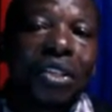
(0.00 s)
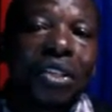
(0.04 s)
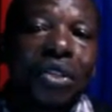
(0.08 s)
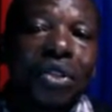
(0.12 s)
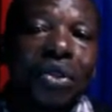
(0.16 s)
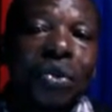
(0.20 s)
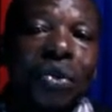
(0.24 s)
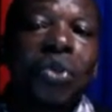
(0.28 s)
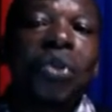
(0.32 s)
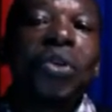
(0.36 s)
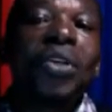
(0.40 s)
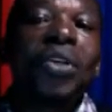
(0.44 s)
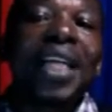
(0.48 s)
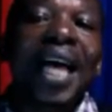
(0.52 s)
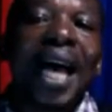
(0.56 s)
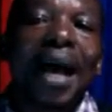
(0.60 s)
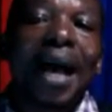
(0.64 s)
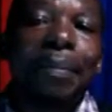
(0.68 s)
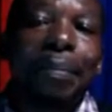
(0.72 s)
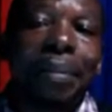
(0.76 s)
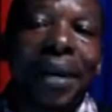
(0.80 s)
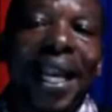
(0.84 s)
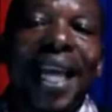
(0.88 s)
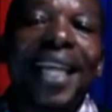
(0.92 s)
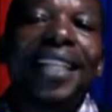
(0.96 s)
you don't
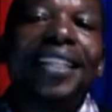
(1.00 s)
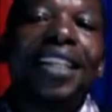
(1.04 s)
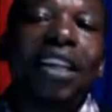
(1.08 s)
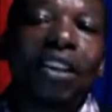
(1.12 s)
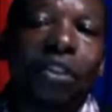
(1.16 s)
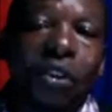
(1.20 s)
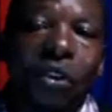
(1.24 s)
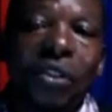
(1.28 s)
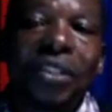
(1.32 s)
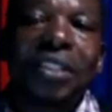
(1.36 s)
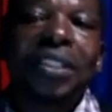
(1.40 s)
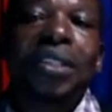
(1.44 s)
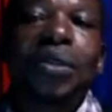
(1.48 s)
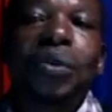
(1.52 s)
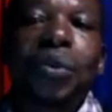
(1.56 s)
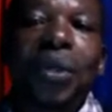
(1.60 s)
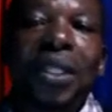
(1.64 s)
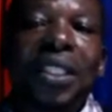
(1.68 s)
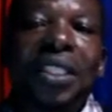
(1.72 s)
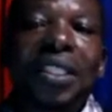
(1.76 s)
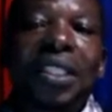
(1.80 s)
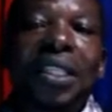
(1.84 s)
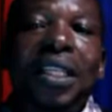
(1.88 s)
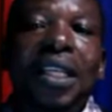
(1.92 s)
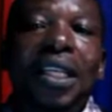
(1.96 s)
apply the
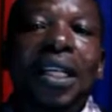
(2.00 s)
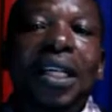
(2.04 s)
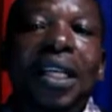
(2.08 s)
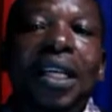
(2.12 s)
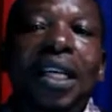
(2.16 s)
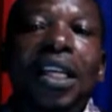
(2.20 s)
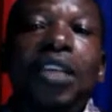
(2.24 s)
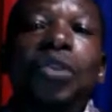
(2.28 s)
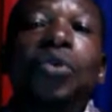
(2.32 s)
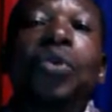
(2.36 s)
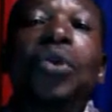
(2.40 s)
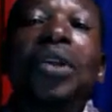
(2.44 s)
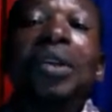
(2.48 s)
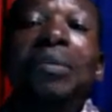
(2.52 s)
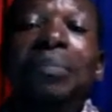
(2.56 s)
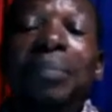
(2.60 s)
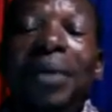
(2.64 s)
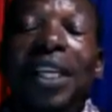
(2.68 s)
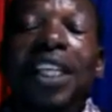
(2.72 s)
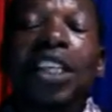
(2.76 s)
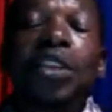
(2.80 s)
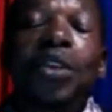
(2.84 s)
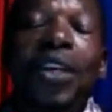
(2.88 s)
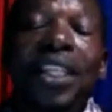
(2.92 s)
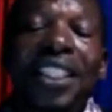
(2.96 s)
consequence. You will
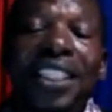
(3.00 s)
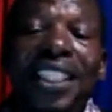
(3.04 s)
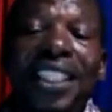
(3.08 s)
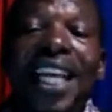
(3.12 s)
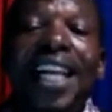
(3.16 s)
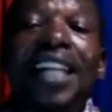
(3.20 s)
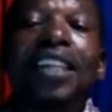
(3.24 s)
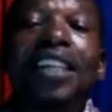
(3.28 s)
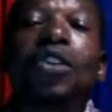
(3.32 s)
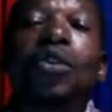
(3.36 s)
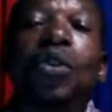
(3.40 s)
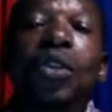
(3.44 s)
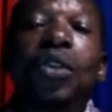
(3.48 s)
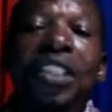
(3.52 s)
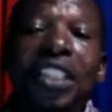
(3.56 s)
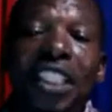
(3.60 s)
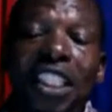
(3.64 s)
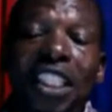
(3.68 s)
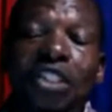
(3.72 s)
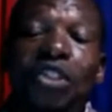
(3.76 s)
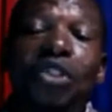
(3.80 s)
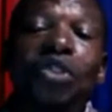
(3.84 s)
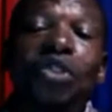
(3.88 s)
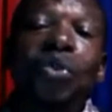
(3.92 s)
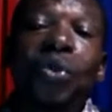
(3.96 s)
make your child
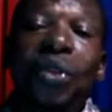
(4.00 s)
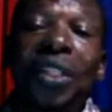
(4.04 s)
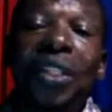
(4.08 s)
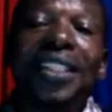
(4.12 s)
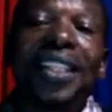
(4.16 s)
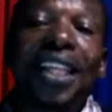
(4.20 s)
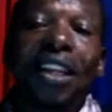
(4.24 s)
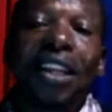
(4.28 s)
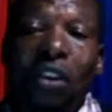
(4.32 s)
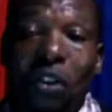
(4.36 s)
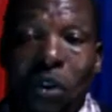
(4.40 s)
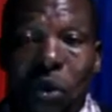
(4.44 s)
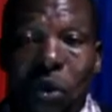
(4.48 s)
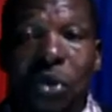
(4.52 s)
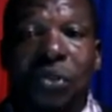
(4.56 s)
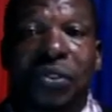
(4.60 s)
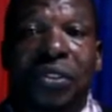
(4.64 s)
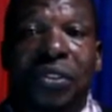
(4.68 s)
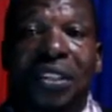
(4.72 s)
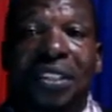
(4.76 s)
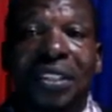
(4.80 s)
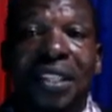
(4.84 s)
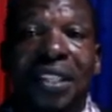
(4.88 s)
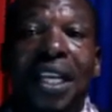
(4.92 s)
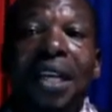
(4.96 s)
continue doing the wrong
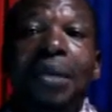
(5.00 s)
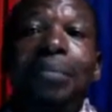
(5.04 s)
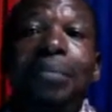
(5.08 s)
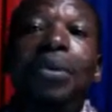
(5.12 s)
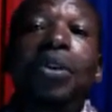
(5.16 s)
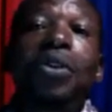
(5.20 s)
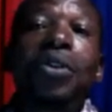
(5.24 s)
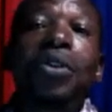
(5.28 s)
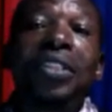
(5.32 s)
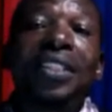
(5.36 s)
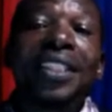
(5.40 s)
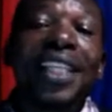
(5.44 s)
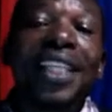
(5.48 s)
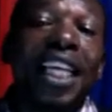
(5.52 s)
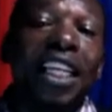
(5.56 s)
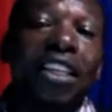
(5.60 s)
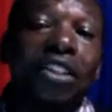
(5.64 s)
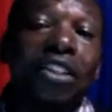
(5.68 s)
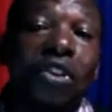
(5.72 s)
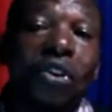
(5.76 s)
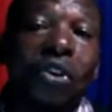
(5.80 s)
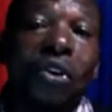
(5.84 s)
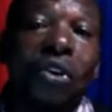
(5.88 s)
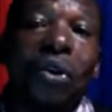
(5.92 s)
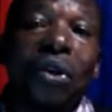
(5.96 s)
things because they
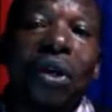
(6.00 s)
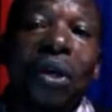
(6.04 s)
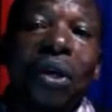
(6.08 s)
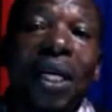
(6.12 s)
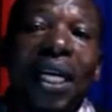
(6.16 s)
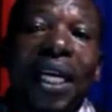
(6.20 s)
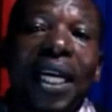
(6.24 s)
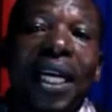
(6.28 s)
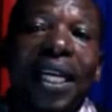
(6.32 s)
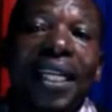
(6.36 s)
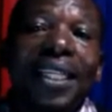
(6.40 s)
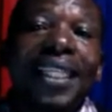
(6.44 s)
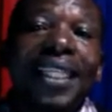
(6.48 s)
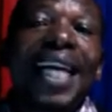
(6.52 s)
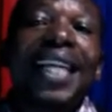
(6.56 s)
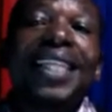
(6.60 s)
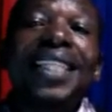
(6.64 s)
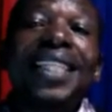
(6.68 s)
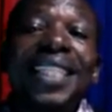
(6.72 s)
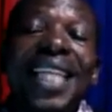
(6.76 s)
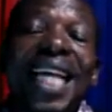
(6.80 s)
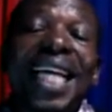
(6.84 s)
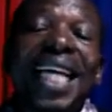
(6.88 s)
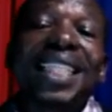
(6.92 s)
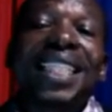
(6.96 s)
know
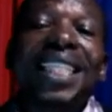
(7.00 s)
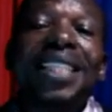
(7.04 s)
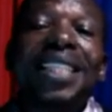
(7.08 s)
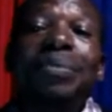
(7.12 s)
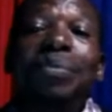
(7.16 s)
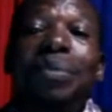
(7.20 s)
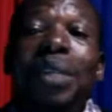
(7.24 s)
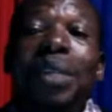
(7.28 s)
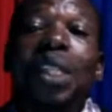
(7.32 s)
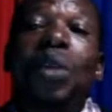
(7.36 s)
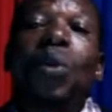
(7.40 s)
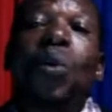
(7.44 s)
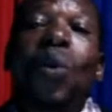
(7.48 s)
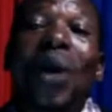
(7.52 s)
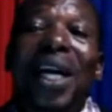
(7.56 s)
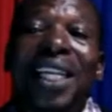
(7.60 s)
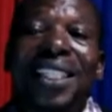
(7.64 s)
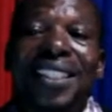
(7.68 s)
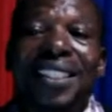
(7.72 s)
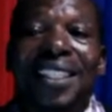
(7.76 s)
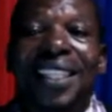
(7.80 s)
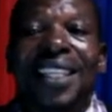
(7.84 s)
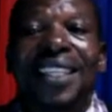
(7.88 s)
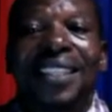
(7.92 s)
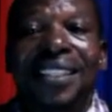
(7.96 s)
daddy doesn't mean
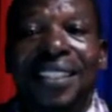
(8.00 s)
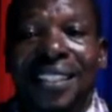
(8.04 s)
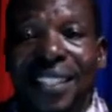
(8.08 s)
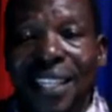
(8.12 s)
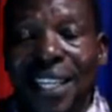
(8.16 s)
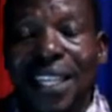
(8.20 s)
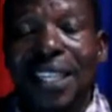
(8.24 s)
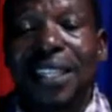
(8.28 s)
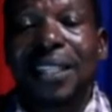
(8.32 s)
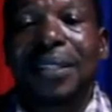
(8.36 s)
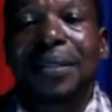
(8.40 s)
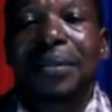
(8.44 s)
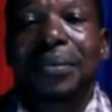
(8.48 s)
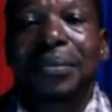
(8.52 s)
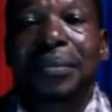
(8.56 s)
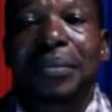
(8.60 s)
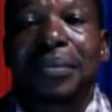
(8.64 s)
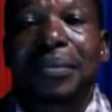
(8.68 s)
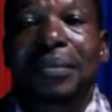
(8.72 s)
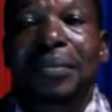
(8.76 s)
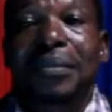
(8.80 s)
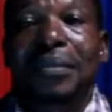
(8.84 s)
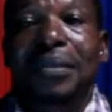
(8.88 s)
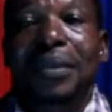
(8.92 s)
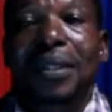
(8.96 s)
what they say.
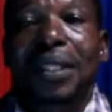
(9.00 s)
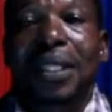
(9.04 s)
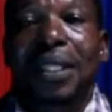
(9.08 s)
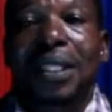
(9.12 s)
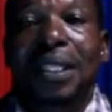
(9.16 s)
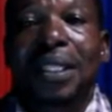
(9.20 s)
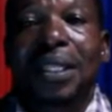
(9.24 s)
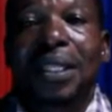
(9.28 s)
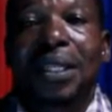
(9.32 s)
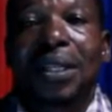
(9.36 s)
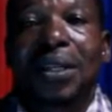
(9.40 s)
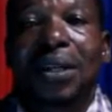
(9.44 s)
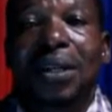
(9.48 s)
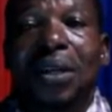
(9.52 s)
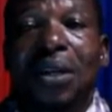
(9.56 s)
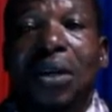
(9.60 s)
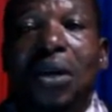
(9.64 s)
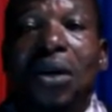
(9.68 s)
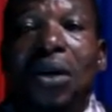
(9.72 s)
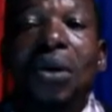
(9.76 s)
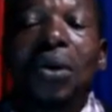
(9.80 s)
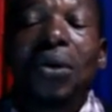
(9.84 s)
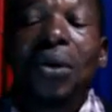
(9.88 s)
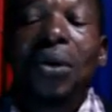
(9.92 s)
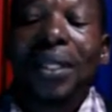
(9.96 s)

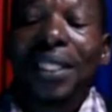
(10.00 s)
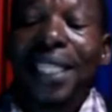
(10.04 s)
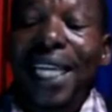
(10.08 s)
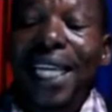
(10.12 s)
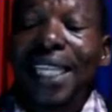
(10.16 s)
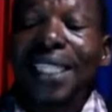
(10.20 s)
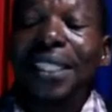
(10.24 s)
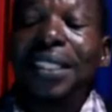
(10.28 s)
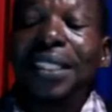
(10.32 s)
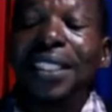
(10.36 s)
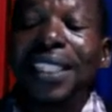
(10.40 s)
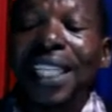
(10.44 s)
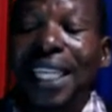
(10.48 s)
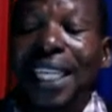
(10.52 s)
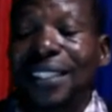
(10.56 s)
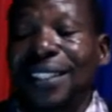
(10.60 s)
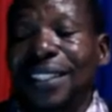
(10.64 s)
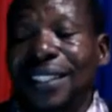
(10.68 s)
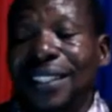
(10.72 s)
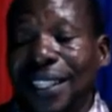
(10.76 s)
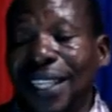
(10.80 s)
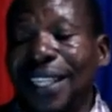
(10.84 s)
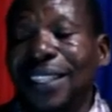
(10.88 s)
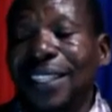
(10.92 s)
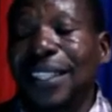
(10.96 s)
Or daddy
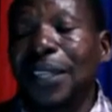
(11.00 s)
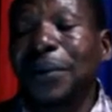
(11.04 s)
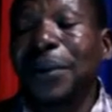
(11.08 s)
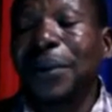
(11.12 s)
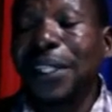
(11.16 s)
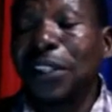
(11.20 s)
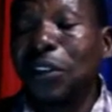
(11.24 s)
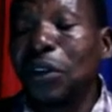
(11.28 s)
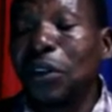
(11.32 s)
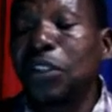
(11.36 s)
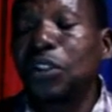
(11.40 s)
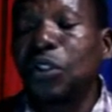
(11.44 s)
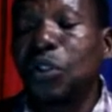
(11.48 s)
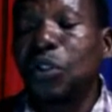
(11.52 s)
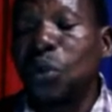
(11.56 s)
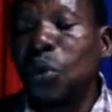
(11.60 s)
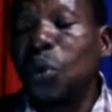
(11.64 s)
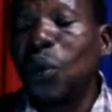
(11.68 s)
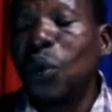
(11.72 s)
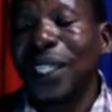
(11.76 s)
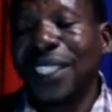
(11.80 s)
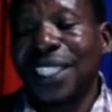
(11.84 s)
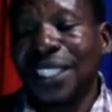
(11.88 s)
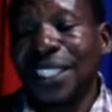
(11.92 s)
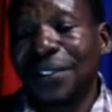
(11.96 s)
just says he will not do
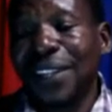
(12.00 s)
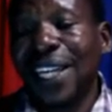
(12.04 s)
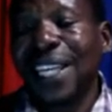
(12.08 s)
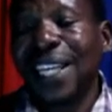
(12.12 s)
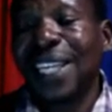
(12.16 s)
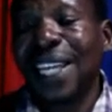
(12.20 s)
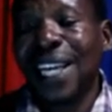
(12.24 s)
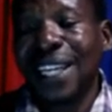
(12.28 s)
whatever he